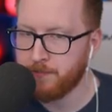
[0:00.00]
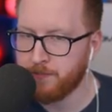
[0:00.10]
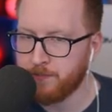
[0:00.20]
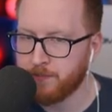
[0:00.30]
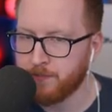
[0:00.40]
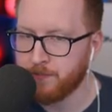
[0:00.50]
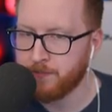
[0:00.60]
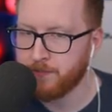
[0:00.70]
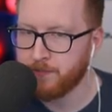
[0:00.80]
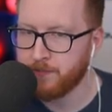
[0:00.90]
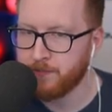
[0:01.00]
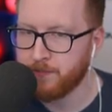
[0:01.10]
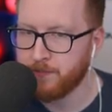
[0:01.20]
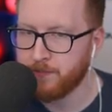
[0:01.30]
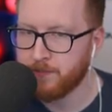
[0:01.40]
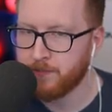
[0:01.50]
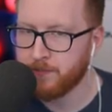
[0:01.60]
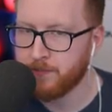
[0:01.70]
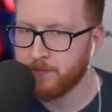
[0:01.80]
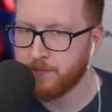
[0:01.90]

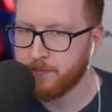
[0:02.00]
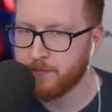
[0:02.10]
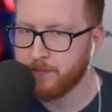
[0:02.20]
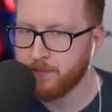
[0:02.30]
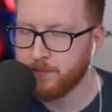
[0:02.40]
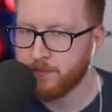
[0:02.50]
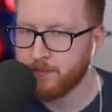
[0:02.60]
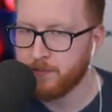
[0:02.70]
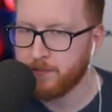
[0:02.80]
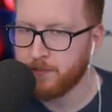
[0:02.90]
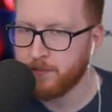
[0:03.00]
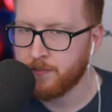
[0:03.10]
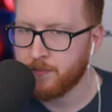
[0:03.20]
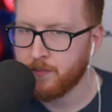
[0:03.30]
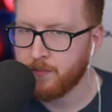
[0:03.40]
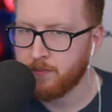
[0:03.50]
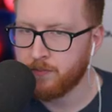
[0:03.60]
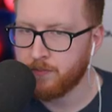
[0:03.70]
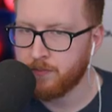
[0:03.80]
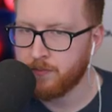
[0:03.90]

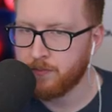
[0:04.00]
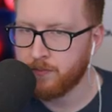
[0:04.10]
Nothing is said.